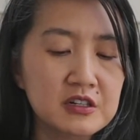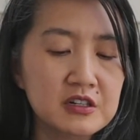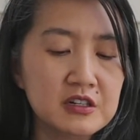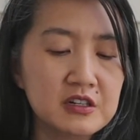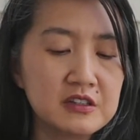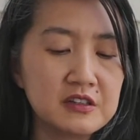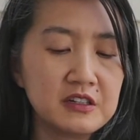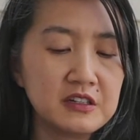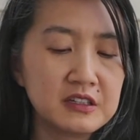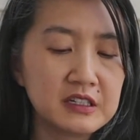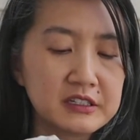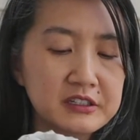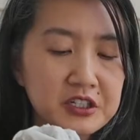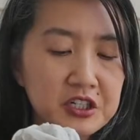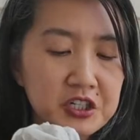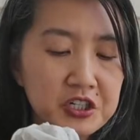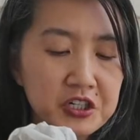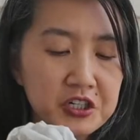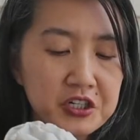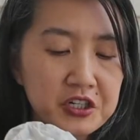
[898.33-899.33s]
I think that's
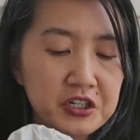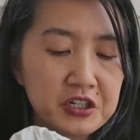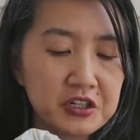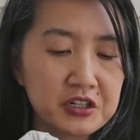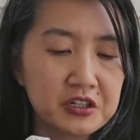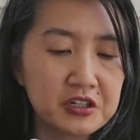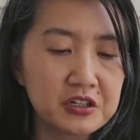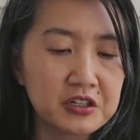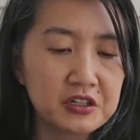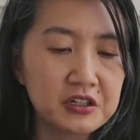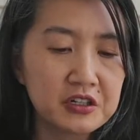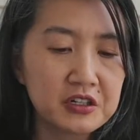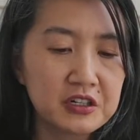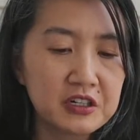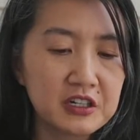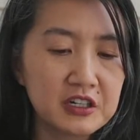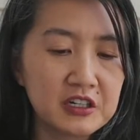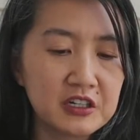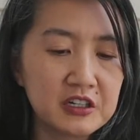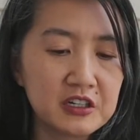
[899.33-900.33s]
good.
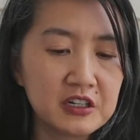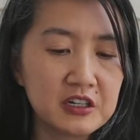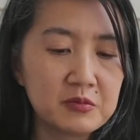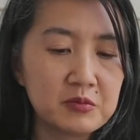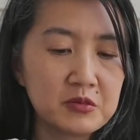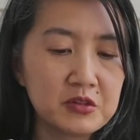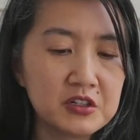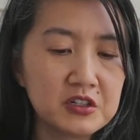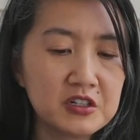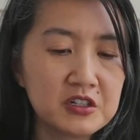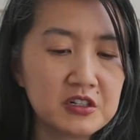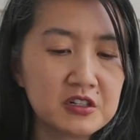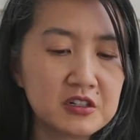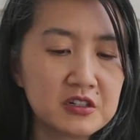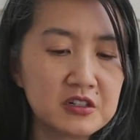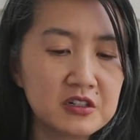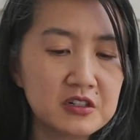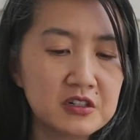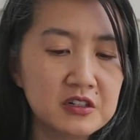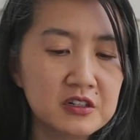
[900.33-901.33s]
I'm gonna
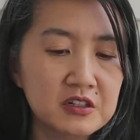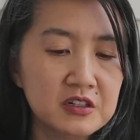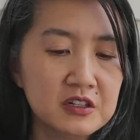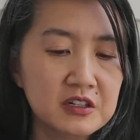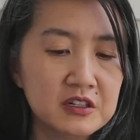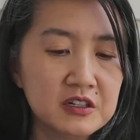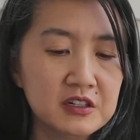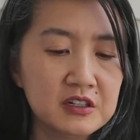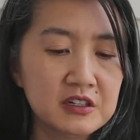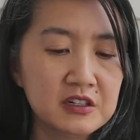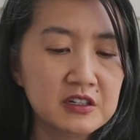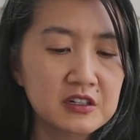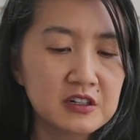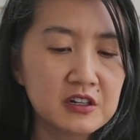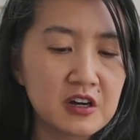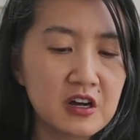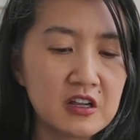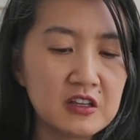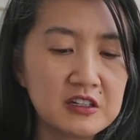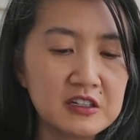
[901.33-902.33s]

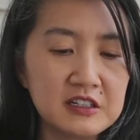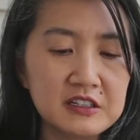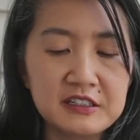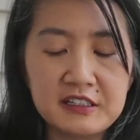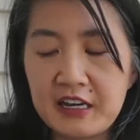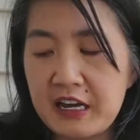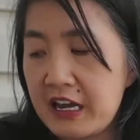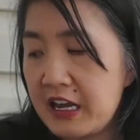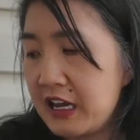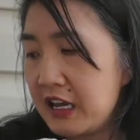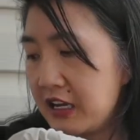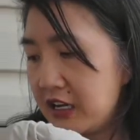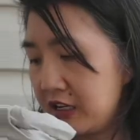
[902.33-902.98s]
call it a day.